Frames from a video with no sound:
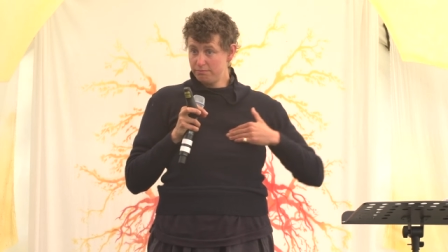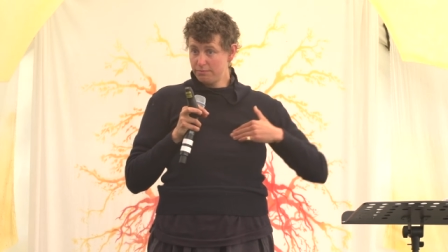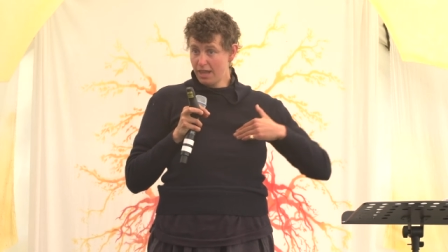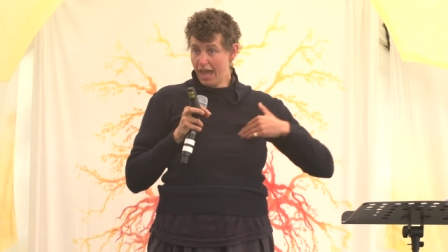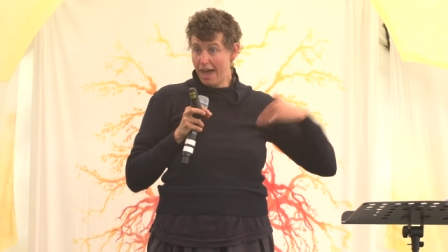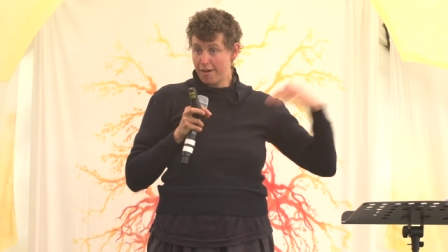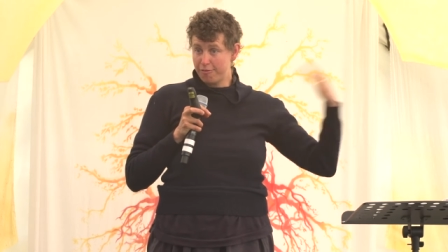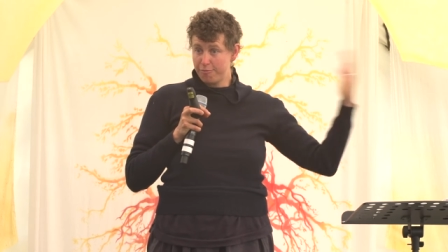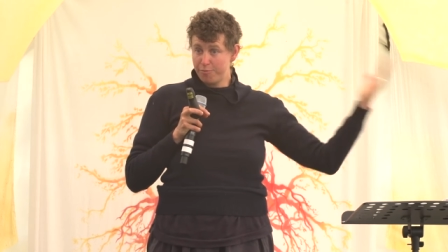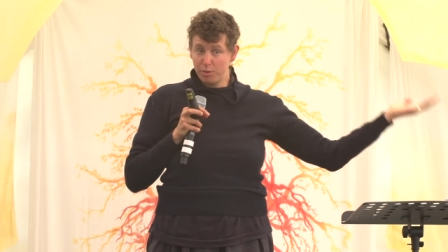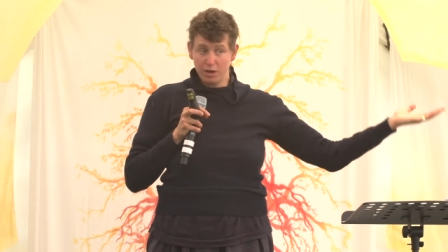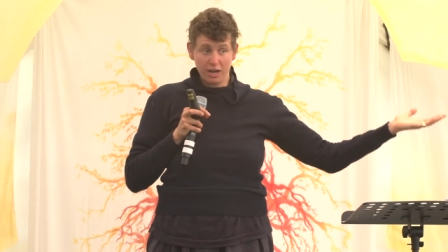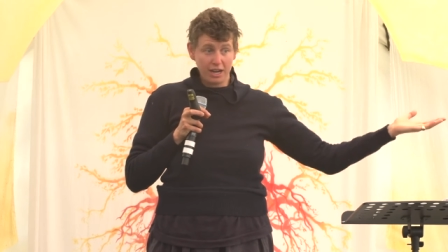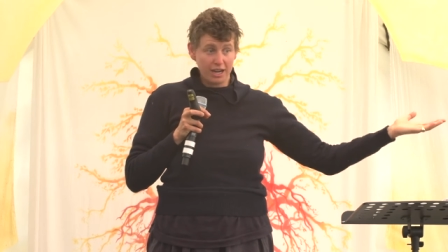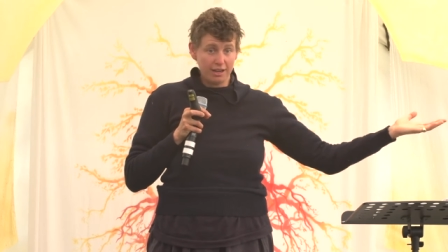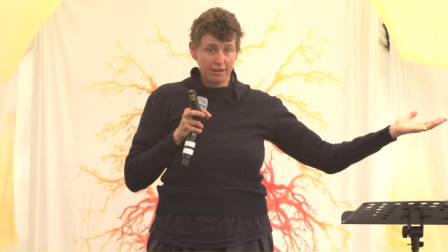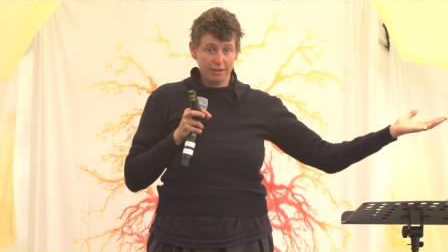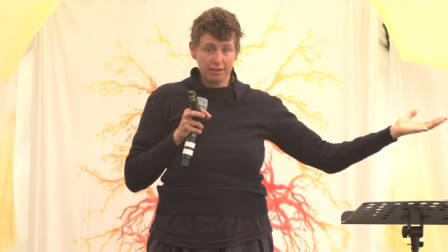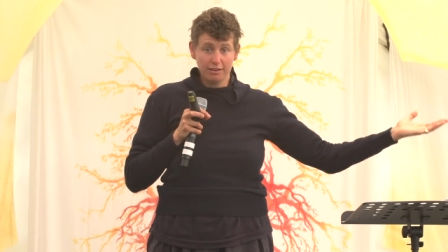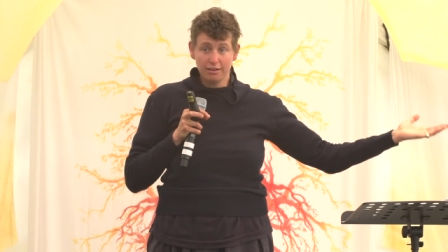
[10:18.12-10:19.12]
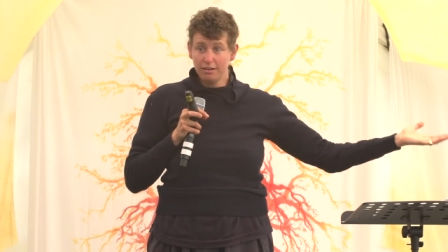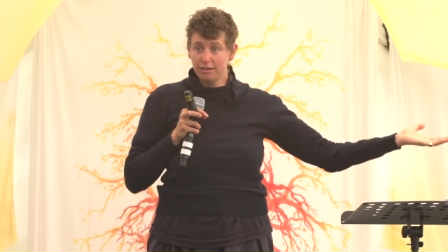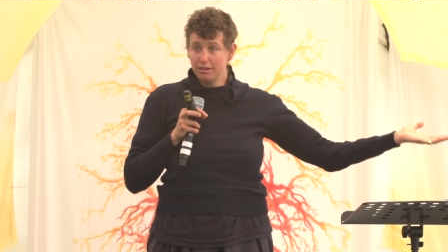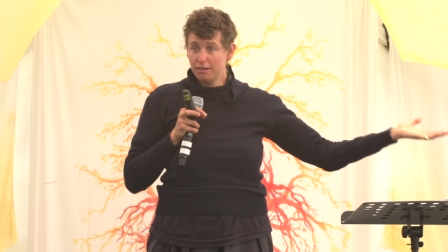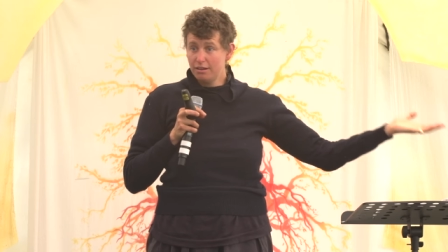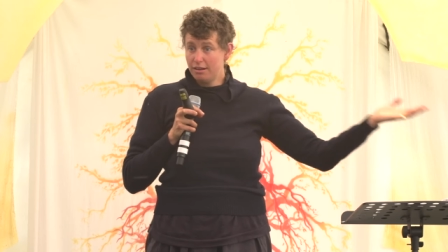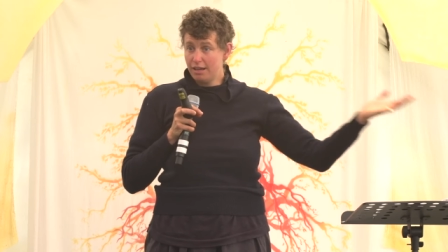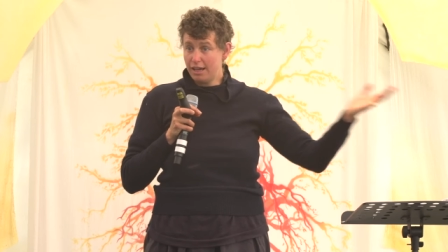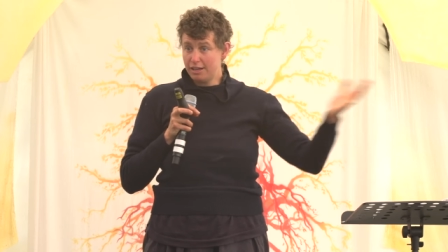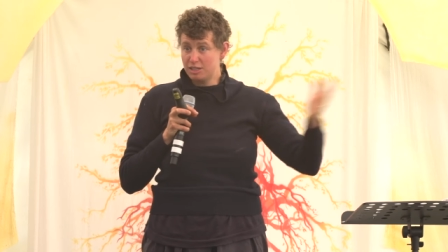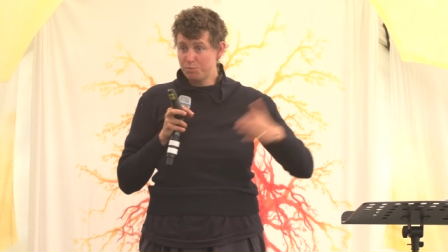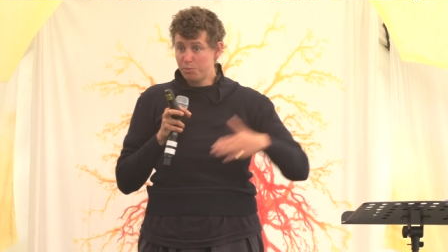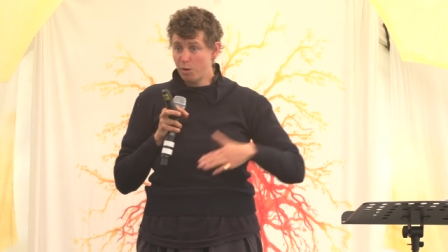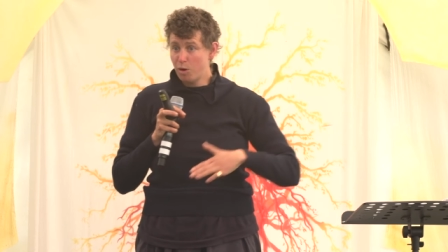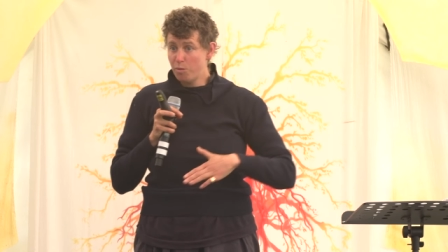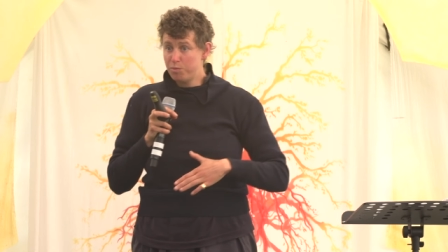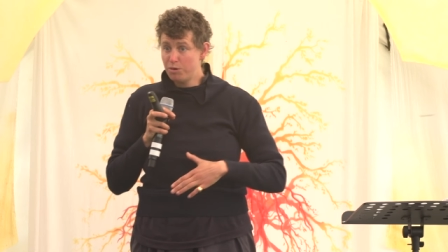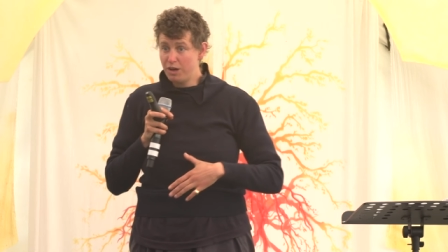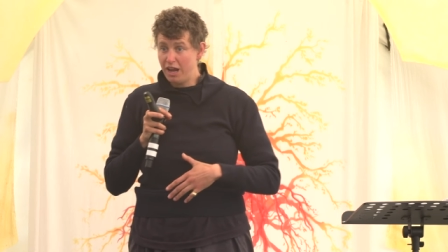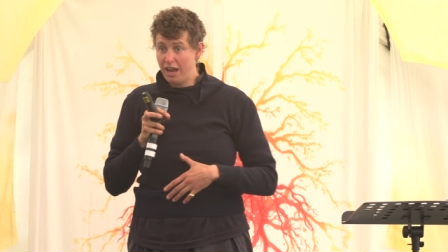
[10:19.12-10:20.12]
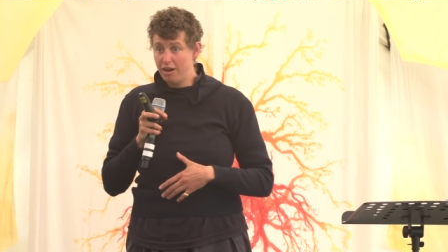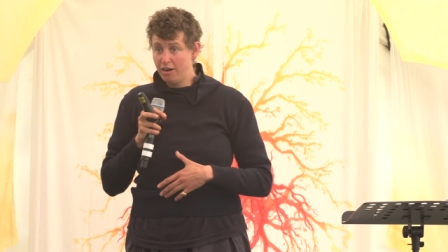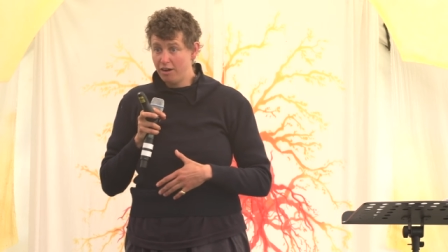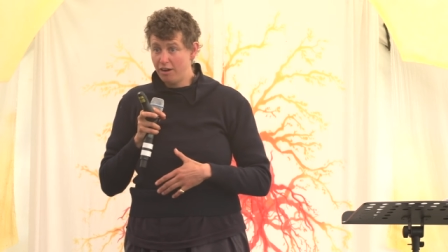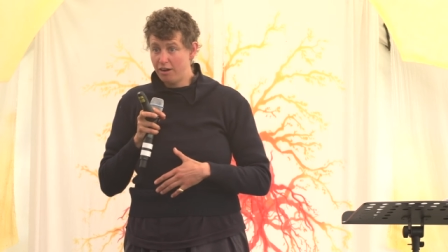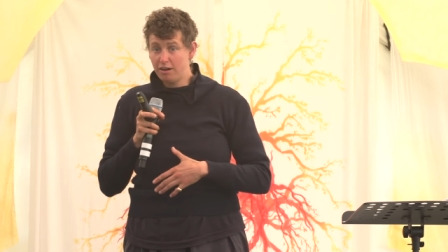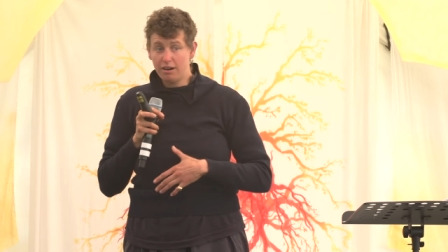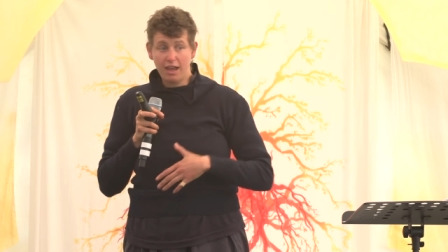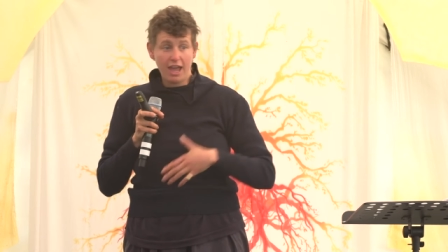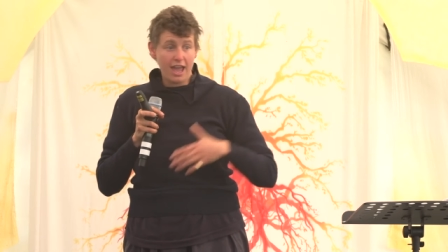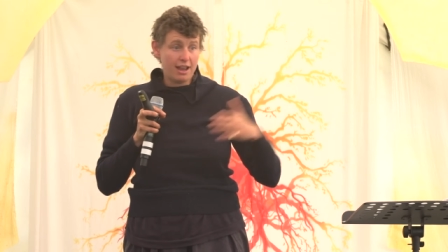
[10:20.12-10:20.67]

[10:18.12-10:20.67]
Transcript: half breed, expropriator,